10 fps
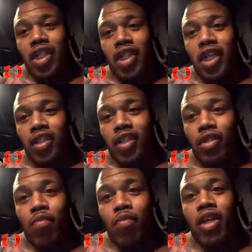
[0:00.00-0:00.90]
a chance to
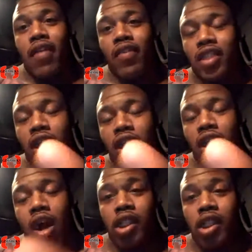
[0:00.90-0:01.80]
meet David Starr
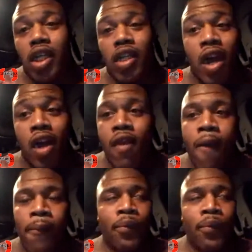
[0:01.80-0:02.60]
and Sanjay Dutt.